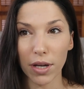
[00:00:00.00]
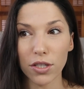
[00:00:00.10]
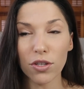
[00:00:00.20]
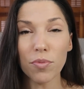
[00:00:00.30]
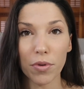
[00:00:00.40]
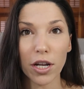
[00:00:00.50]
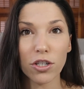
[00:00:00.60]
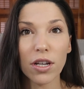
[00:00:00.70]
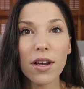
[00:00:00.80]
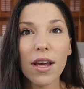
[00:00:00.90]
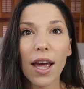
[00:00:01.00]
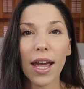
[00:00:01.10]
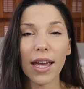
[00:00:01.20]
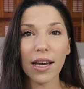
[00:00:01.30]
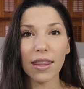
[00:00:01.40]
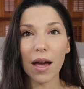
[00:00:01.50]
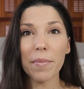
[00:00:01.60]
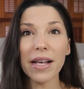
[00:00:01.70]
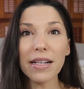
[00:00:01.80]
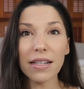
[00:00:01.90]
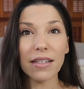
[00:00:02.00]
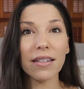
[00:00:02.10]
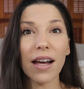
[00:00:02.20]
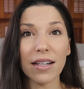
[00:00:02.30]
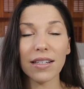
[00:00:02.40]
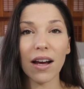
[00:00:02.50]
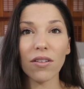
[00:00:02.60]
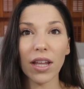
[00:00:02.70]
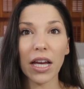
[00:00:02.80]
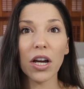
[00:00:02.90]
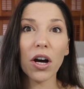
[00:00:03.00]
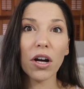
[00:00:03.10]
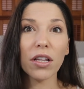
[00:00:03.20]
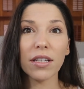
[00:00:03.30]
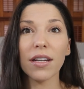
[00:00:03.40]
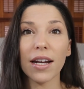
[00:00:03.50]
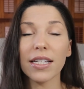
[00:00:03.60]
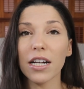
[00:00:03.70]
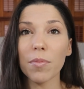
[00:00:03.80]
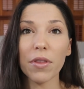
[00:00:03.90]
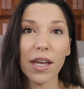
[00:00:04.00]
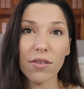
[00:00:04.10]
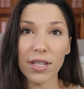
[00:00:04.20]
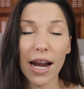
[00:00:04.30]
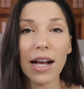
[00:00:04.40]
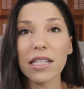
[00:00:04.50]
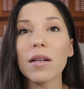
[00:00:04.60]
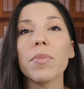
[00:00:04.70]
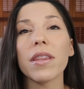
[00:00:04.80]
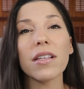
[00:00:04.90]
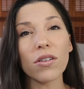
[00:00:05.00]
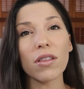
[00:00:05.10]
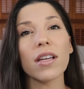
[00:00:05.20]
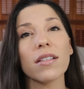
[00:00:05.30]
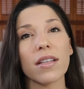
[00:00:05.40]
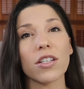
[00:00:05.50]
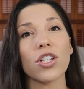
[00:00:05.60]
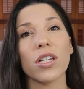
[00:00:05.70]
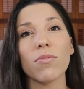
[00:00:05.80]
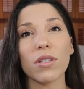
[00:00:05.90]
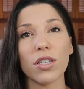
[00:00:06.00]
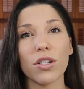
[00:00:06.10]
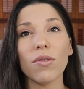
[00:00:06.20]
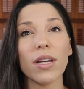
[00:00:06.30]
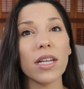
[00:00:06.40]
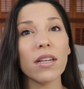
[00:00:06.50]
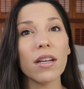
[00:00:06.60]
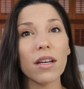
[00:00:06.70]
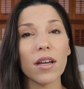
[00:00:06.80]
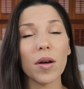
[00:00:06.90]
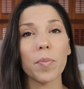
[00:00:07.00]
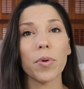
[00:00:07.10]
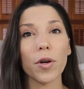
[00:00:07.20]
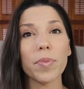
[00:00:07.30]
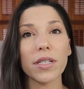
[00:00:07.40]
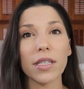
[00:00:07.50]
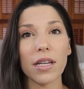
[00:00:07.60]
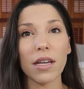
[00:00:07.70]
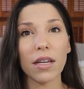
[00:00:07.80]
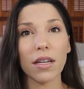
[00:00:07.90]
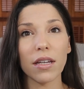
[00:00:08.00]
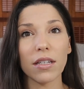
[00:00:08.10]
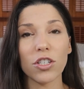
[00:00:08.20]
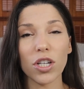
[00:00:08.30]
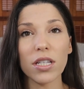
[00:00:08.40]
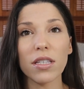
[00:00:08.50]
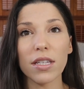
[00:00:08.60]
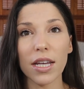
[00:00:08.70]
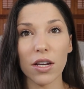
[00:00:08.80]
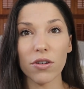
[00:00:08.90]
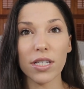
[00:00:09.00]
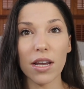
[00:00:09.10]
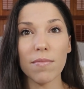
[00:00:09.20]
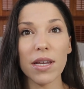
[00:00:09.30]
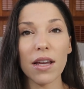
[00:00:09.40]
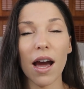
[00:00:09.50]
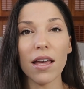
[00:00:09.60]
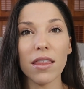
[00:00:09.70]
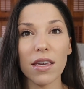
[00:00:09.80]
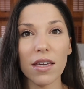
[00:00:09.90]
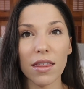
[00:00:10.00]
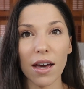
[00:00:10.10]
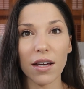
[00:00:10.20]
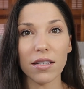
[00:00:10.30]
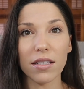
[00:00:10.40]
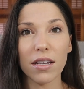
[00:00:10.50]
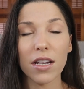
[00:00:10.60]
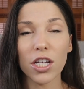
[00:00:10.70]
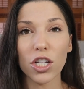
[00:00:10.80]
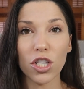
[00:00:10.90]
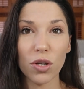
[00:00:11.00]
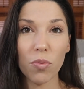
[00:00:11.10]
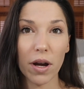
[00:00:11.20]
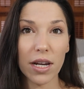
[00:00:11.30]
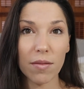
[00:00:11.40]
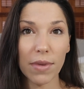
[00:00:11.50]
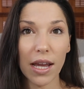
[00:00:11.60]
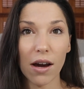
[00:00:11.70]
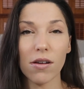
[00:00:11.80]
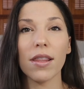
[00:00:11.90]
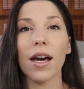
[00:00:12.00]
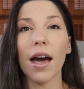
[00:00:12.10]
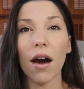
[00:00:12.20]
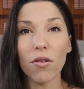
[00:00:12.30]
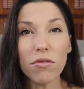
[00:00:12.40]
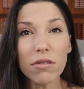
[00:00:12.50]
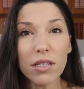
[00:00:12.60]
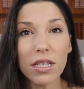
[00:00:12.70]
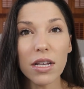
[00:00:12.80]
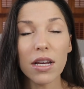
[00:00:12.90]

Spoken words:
toothbrush. And that may not sound like, oh, not a terrible thing, it was an accident, but these are things that she was doing purposely just to irritate me. I think that she wanted me out of the house,